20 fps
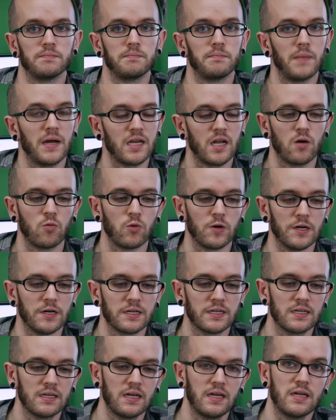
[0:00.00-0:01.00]
might not
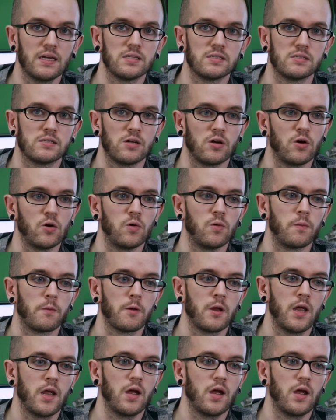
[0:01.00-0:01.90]
work. So